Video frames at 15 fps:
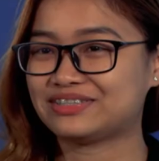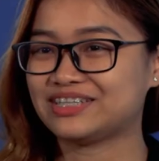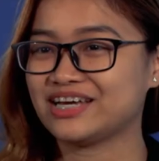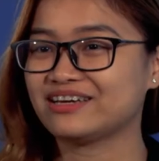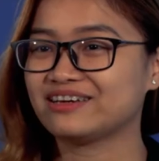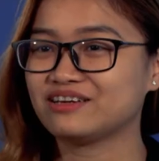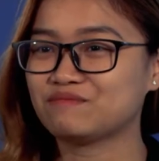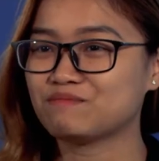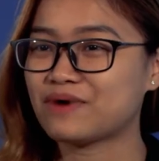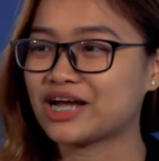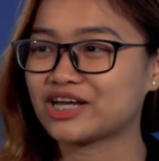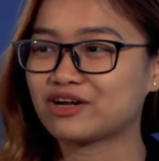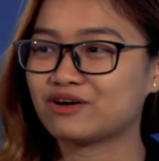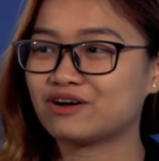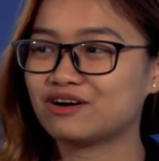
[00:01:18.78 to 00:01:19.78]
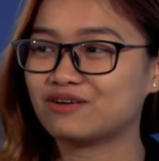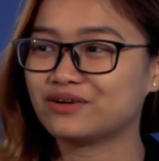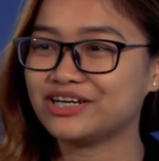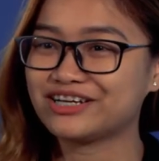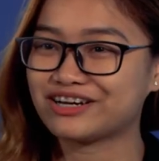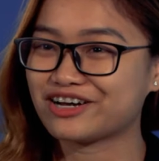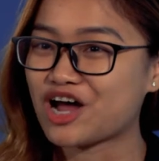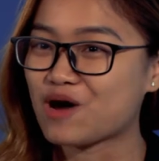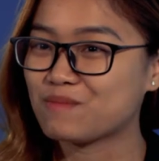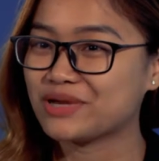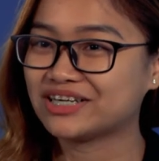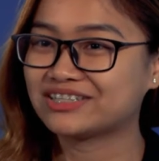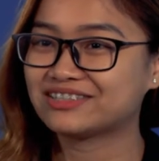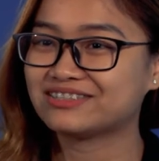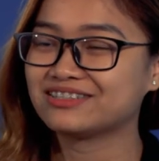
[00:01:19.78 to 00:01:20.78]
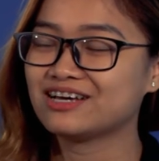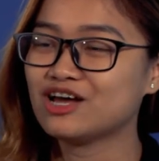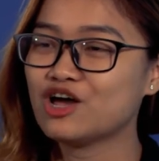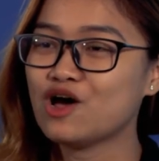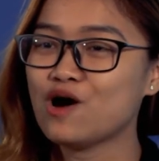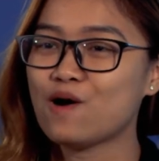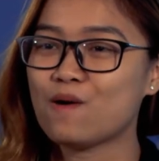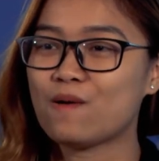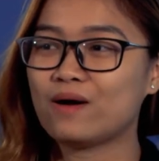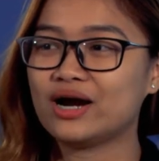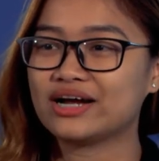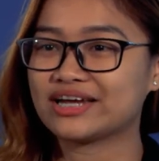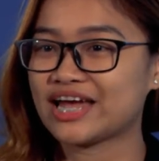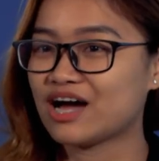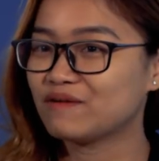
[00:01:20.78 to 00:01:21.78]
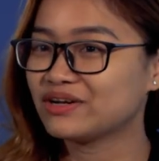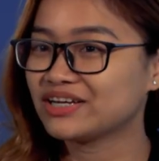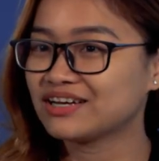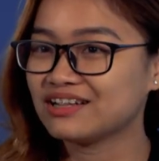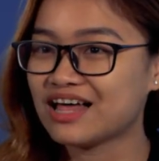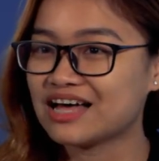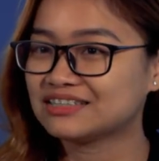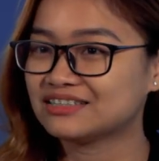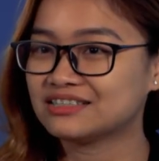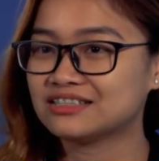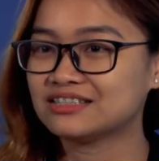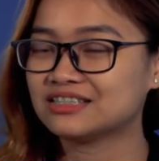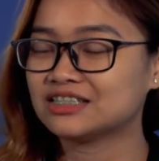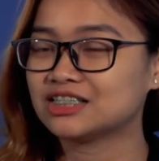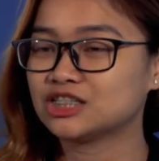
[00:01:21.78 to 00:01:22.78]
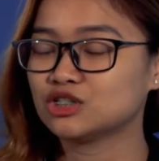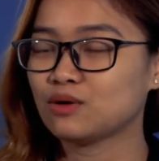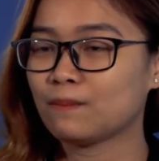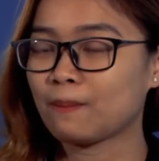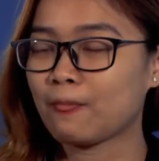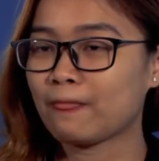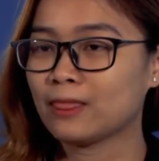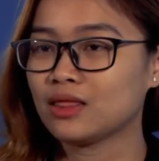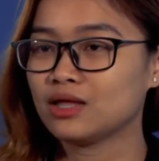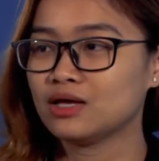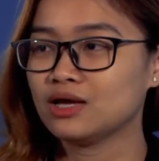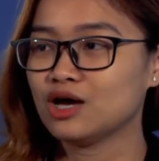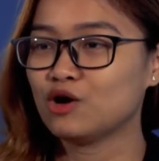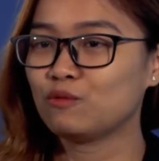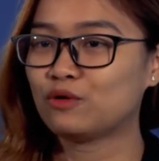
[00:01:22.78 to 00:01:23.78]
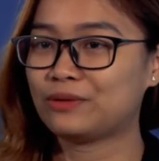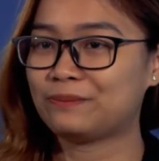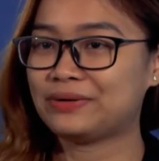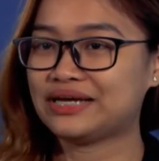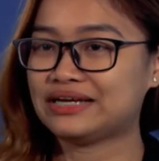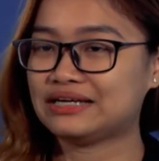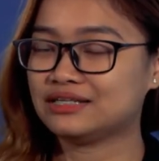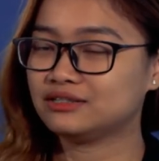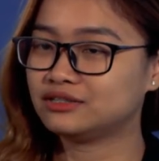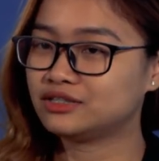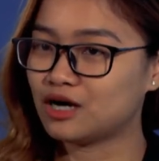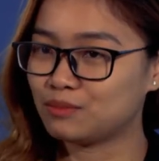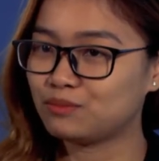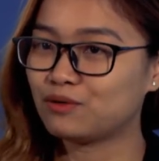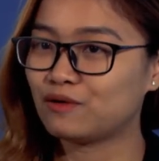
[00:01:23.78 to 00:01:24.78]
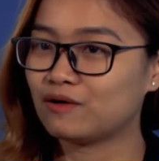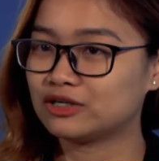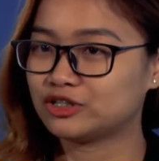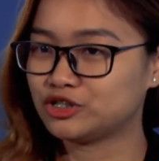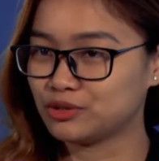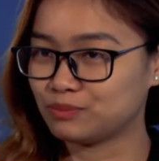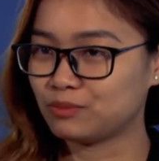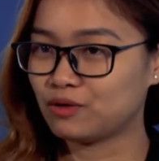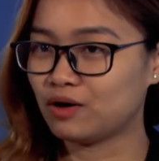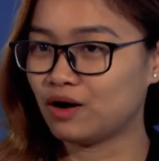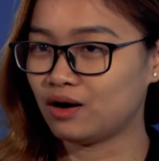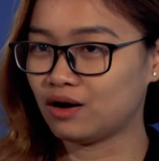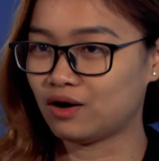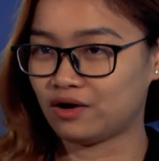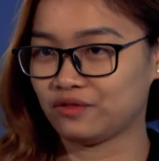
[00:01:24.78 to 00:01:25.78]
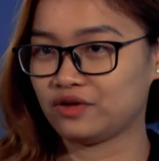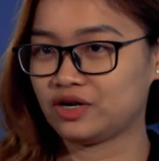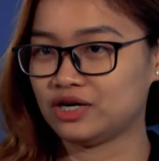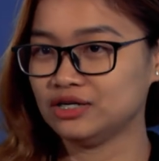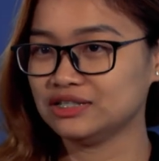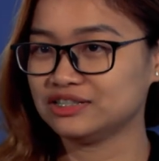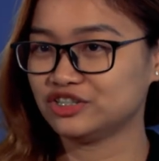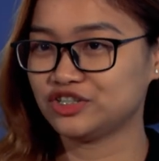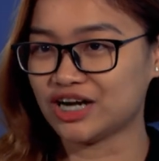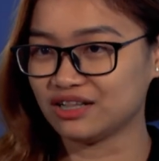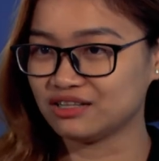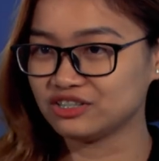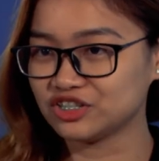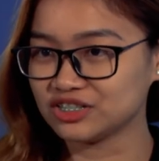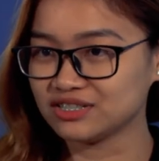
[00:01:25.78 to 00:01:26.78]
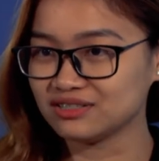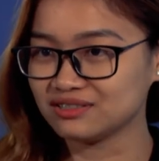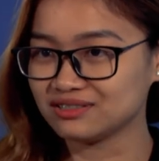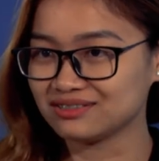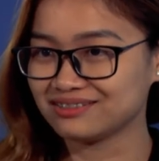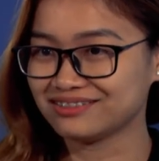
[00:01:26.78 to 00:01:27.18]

Taking microeconomics or accounting classes would be double or triple harder, challenging